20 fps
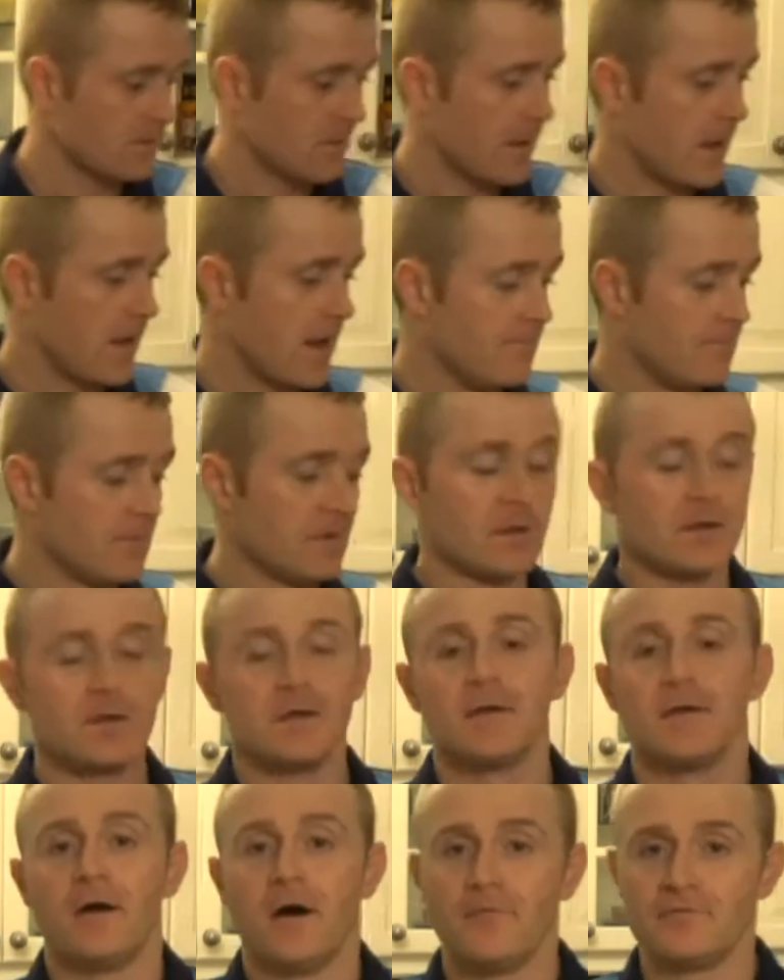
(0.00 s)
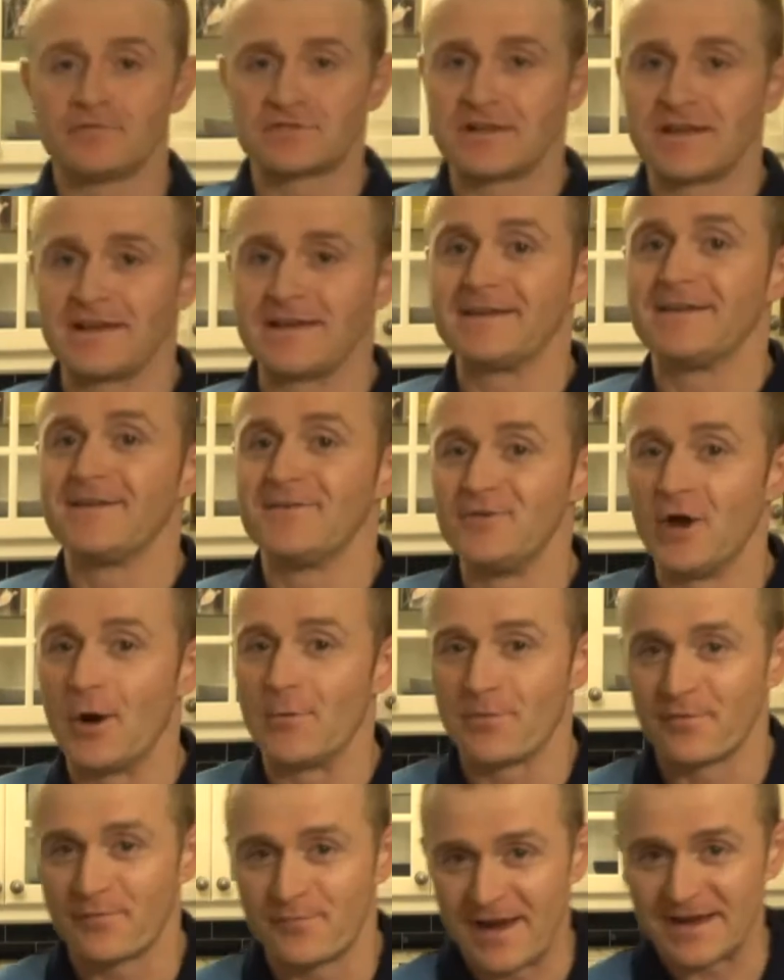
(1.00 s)
Um, obviously
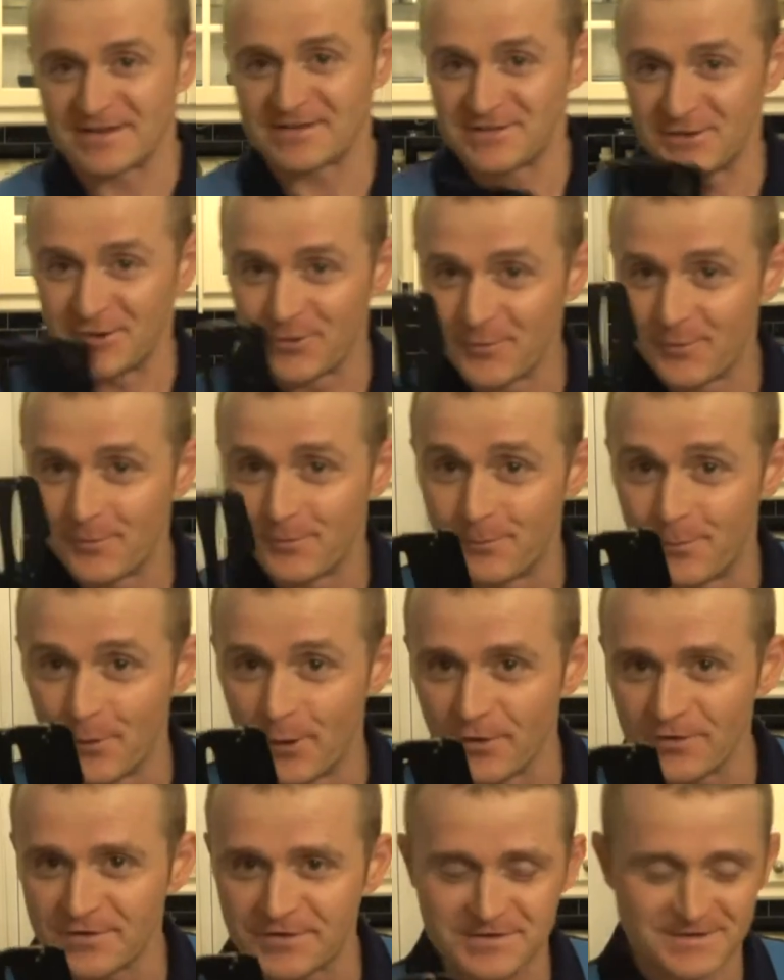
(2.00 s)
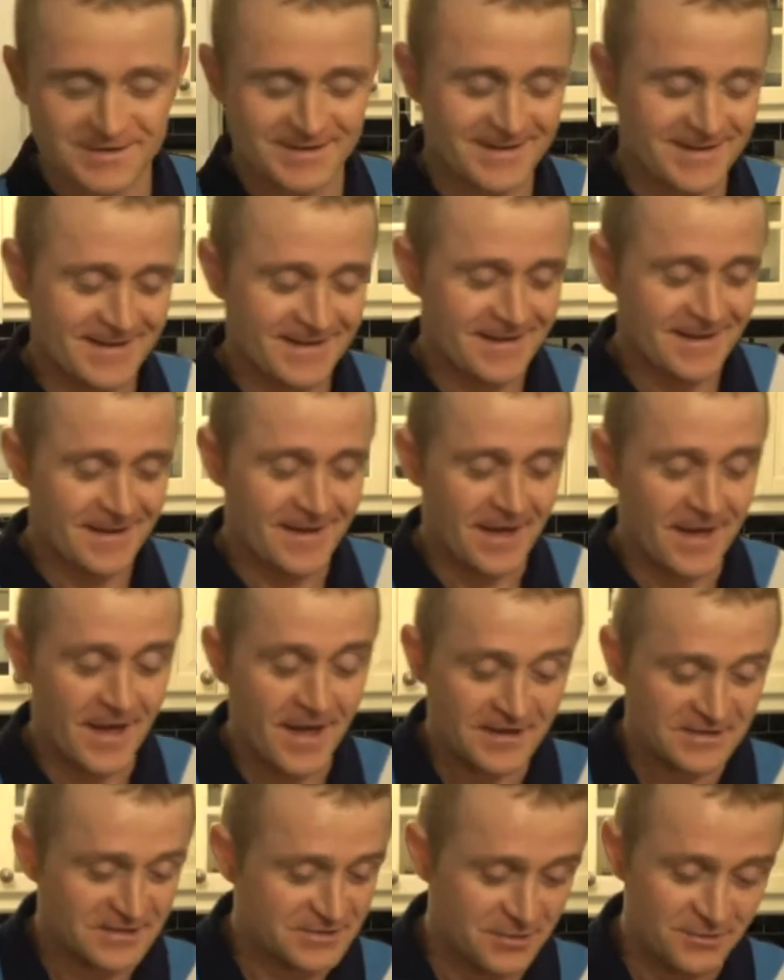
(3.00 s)
not professional, but uh,
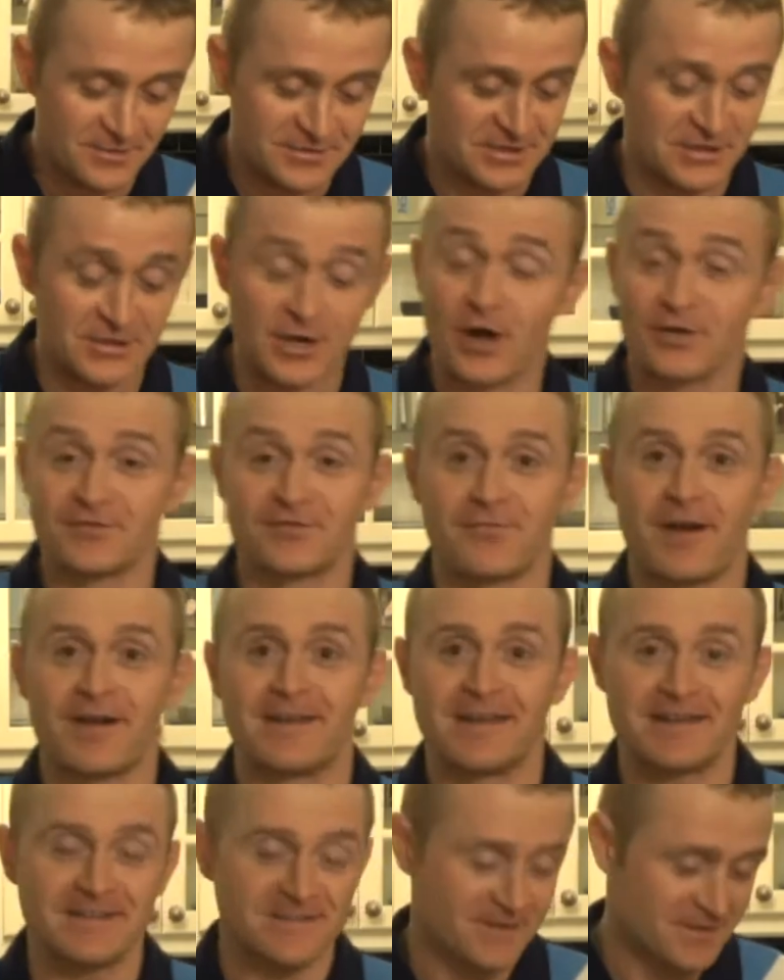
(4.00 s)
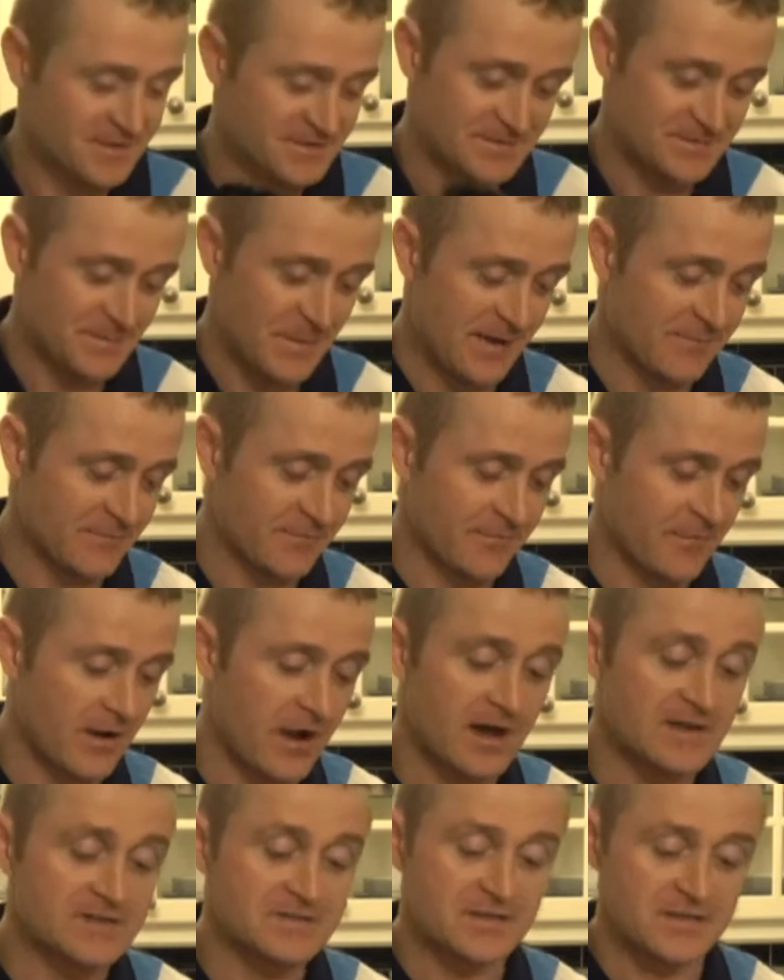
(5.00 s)
as soon as the cod's ready, as soon as it's pan
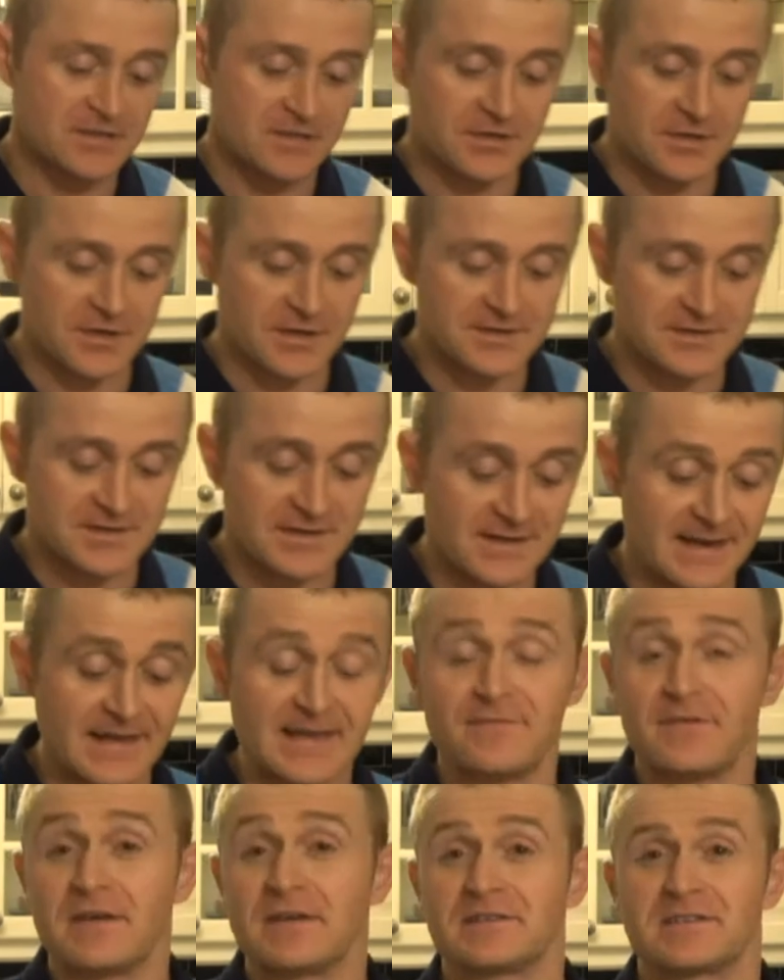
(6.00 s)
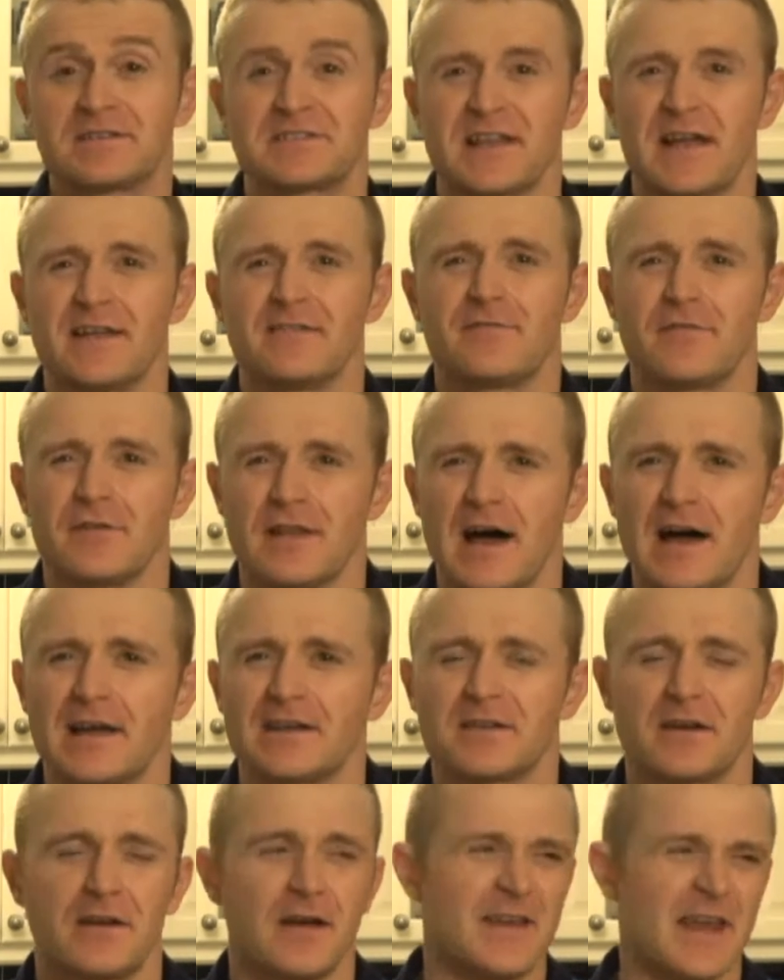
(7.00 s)
fried, you could leave it to stand for
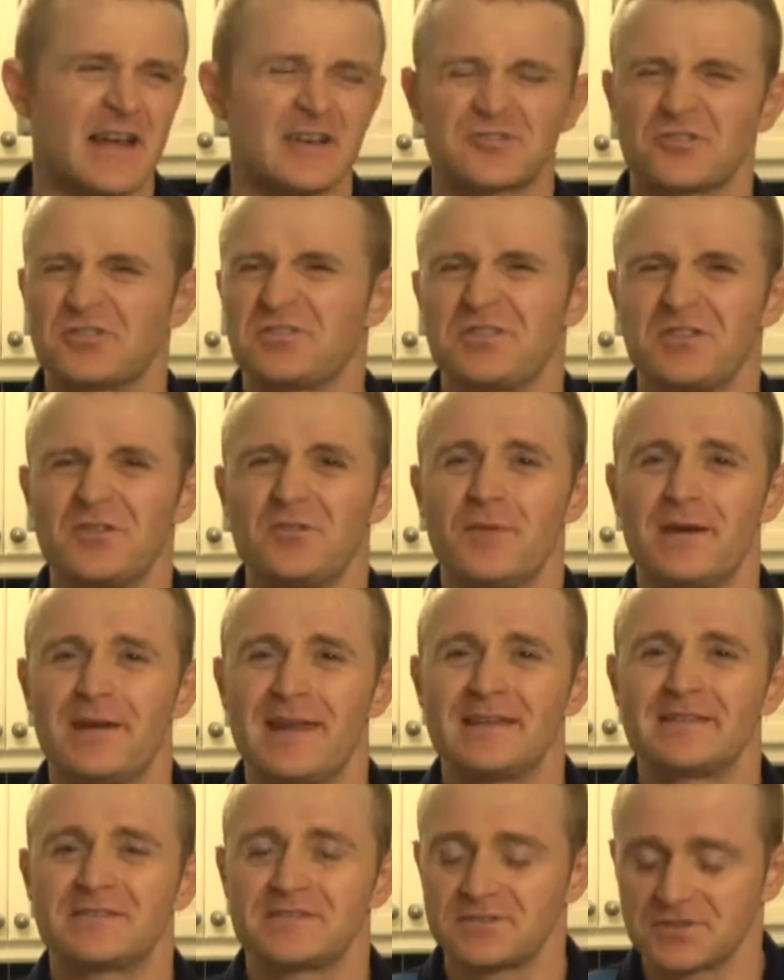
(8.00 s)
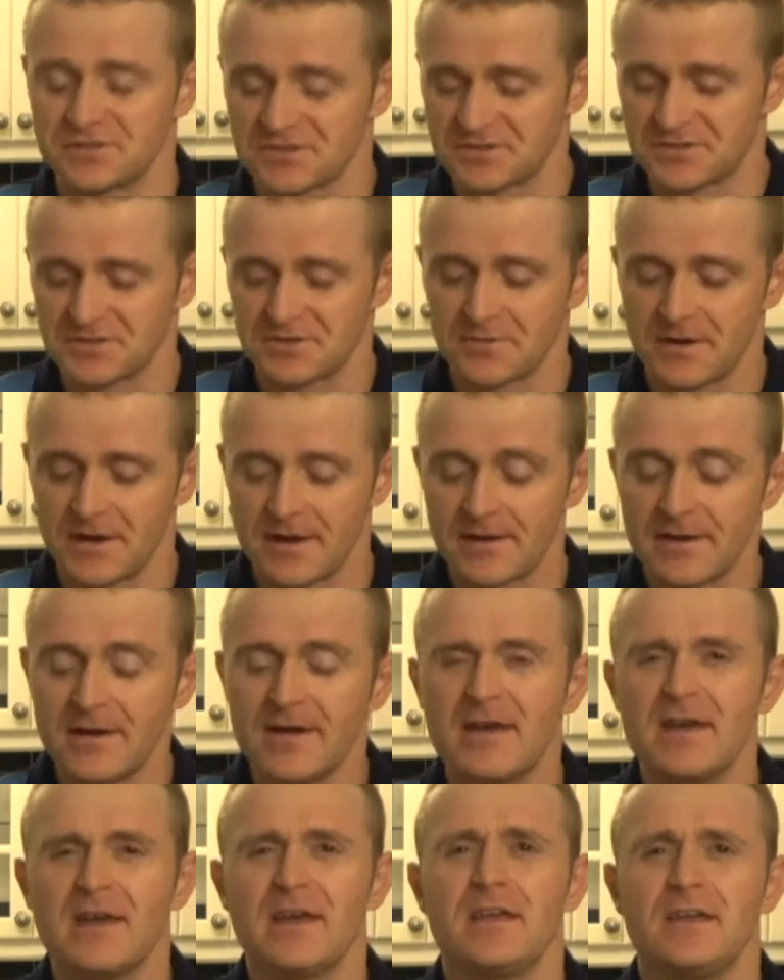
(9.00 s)
like an extra two minutes just to, uh,
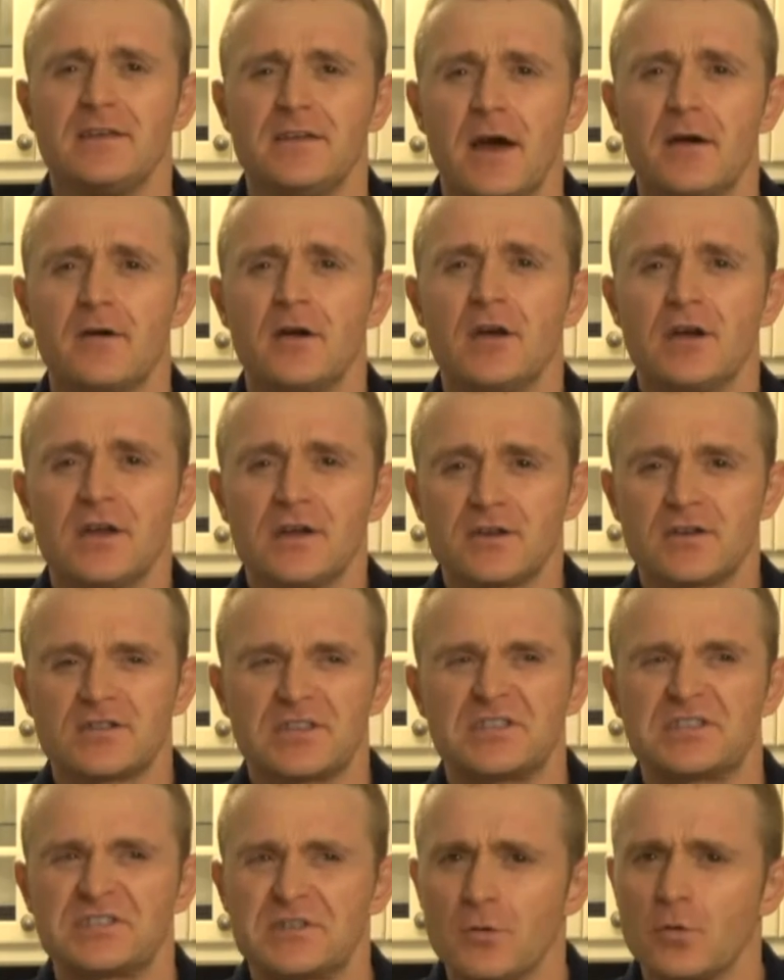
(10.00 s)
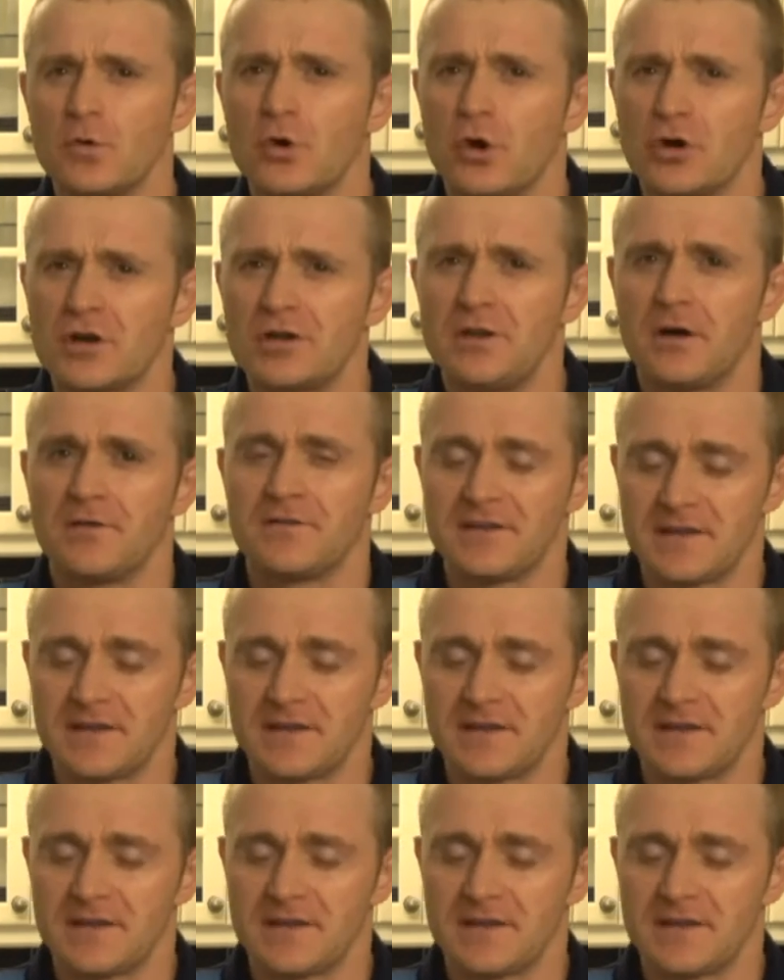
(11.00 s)
you know, because it's still cooking on